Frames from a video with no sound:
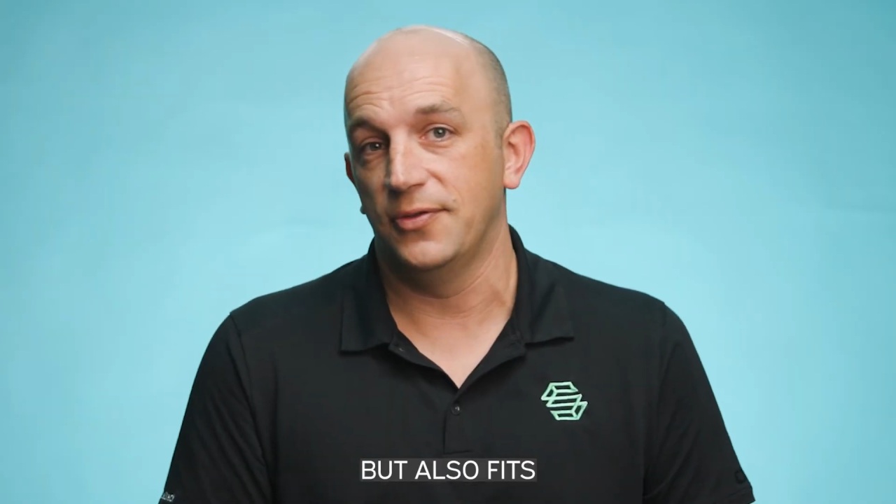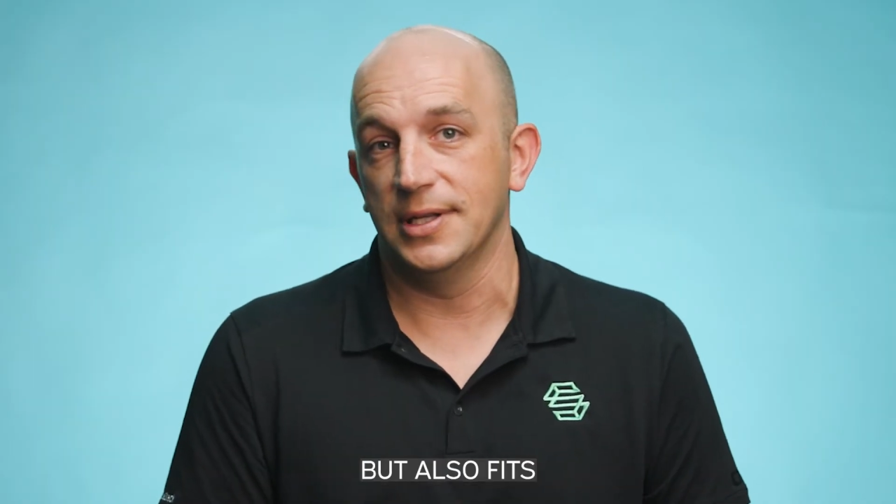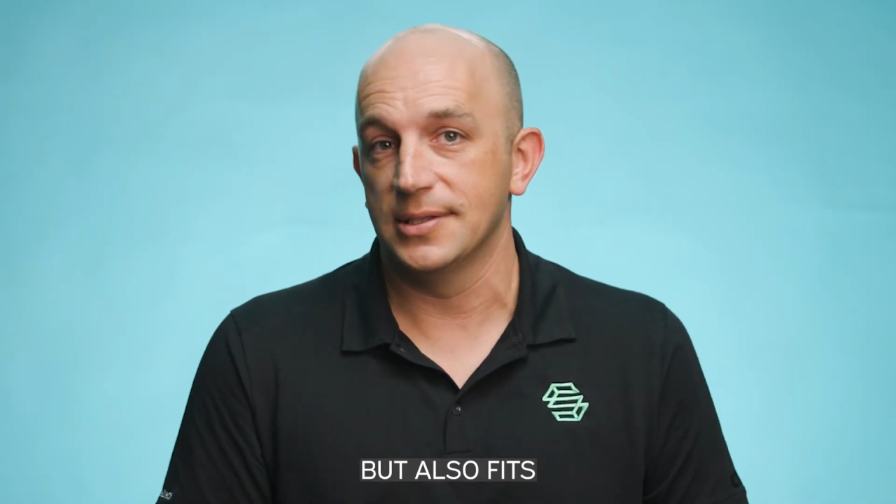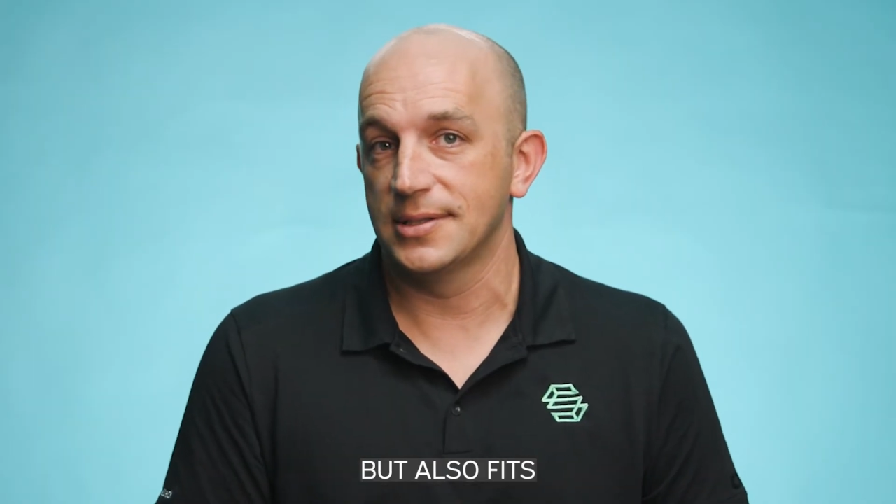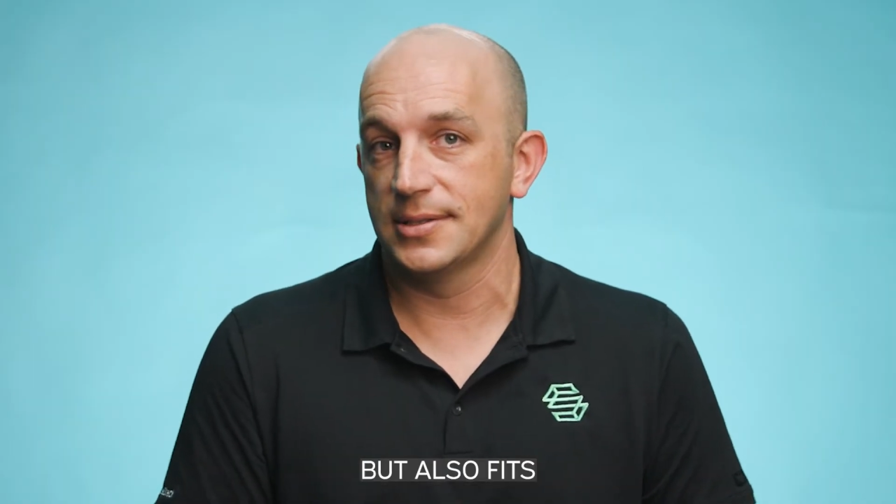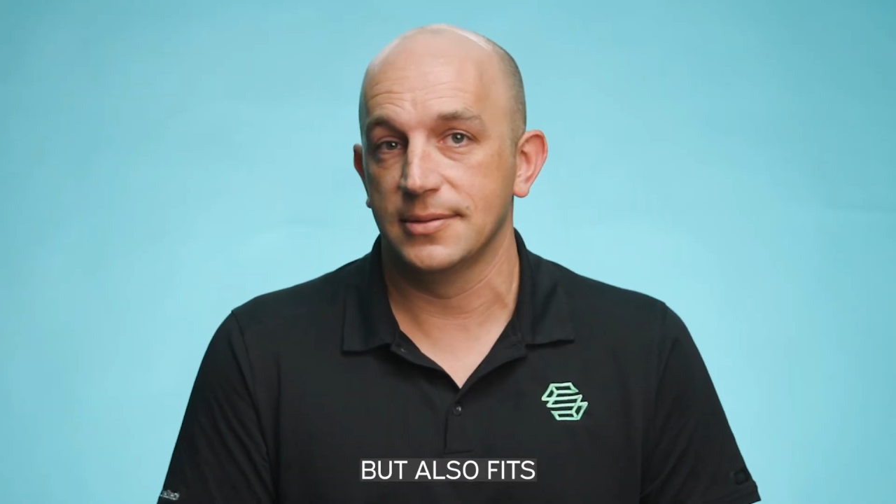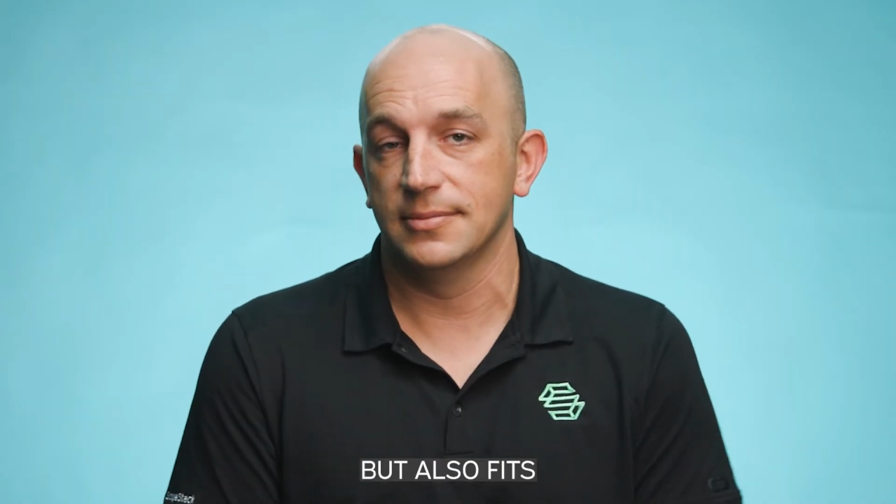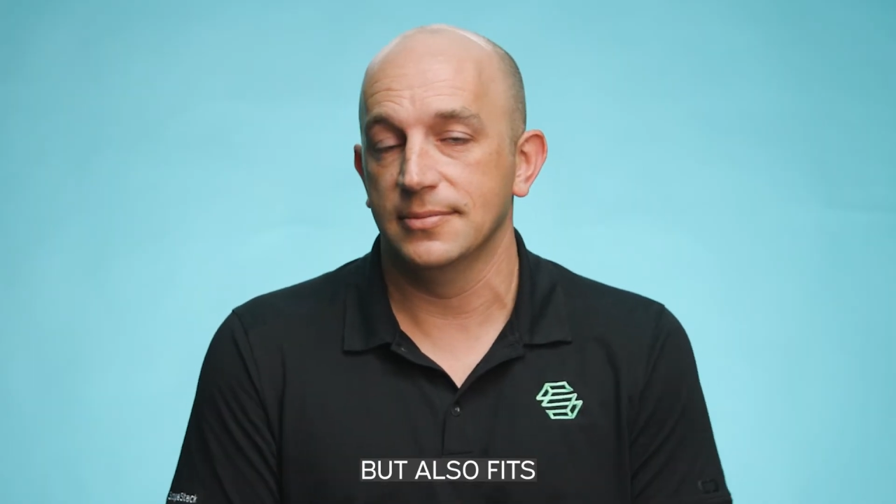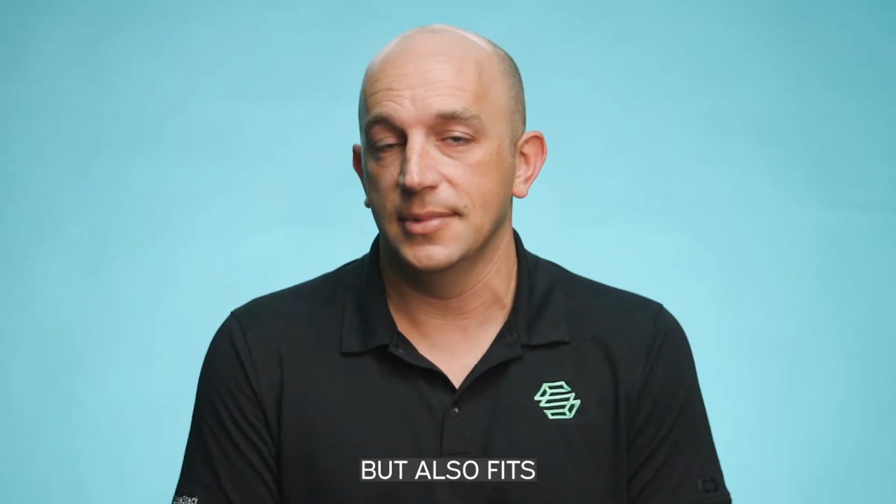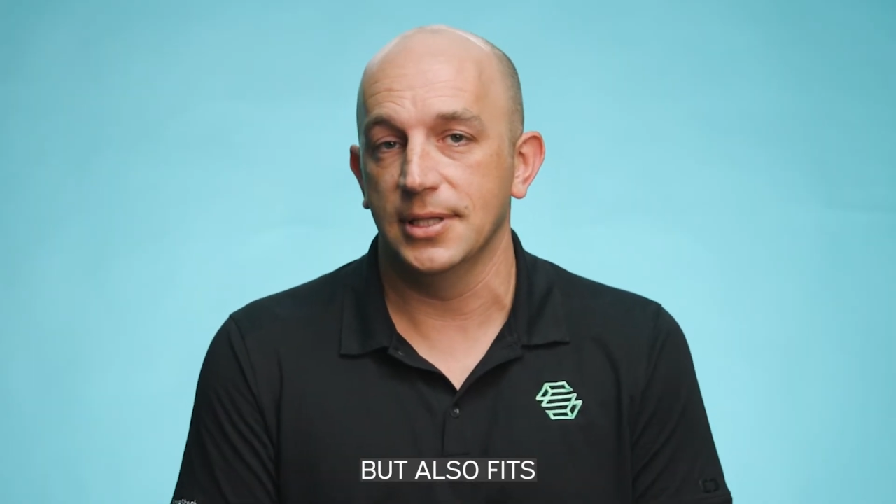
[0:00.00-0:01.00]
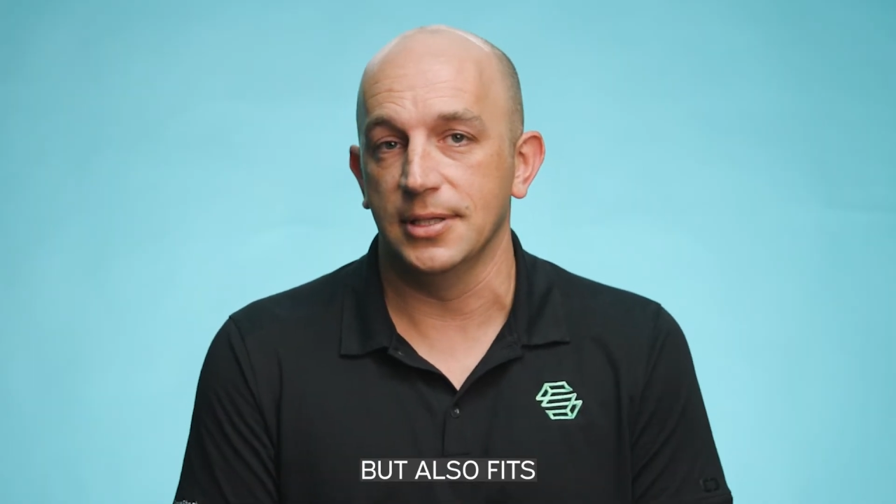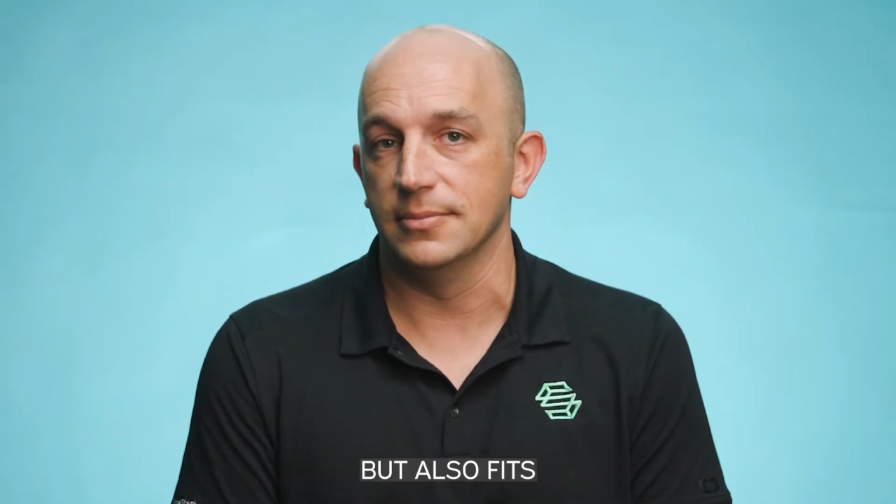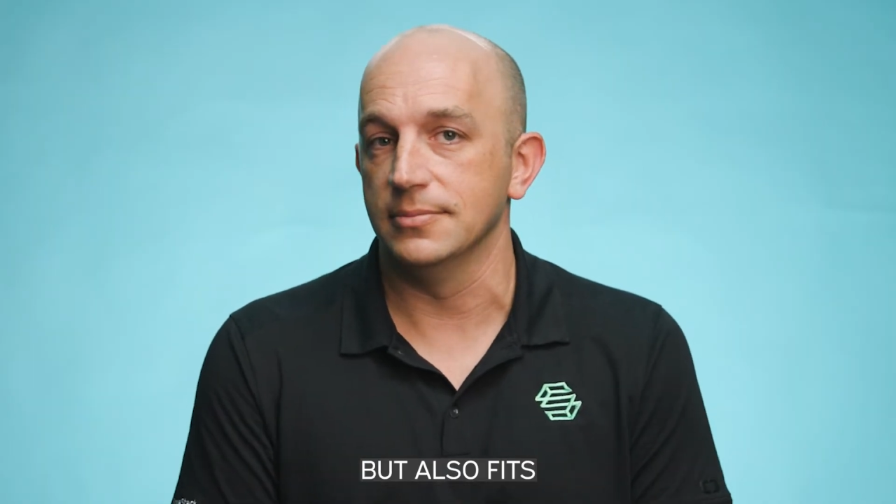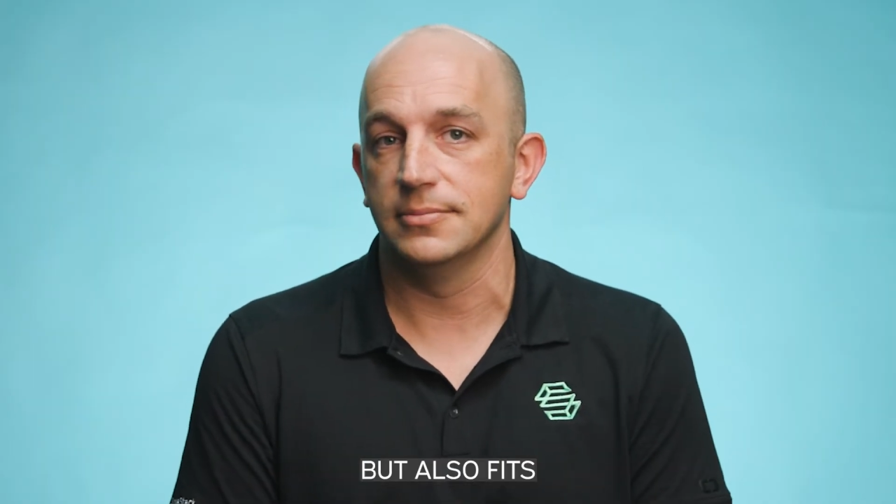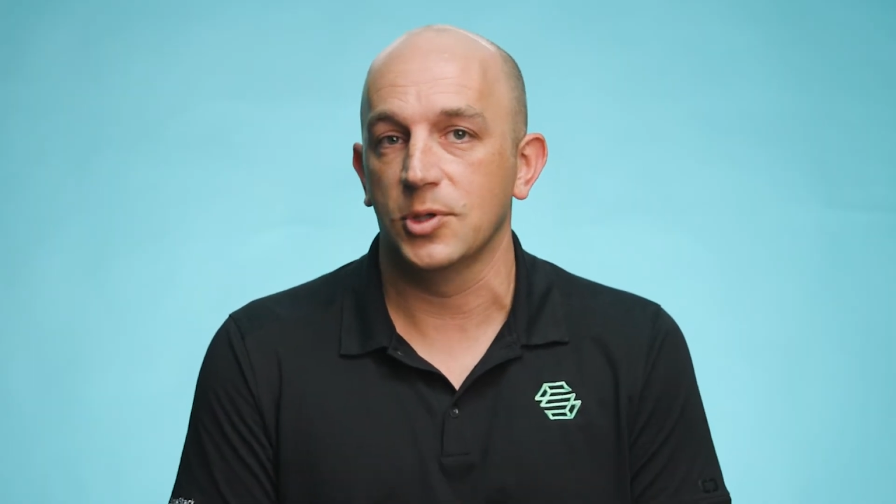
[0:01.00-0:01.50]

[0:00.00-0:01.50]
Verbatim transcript: fits um,